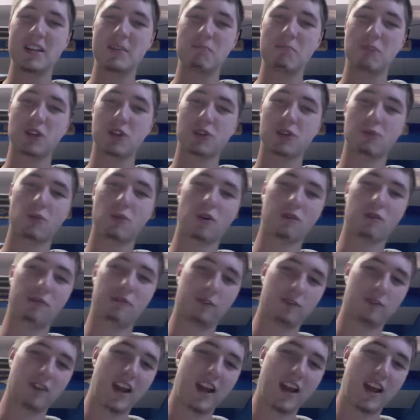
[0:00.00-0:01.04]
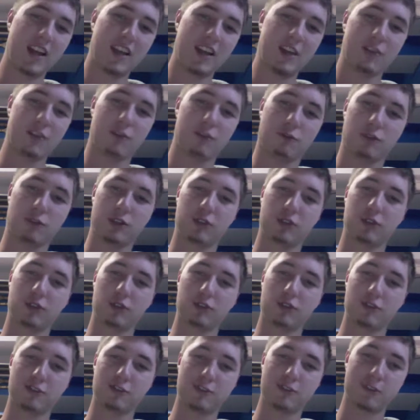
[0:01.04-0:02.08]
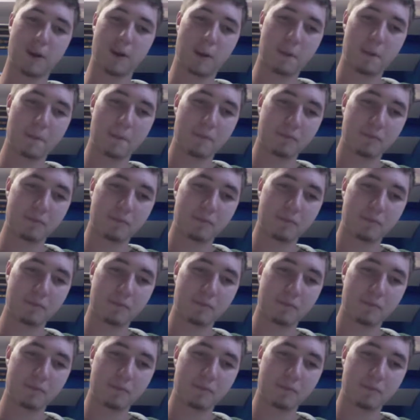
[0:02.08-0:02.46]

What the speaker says: much more variety of resources there,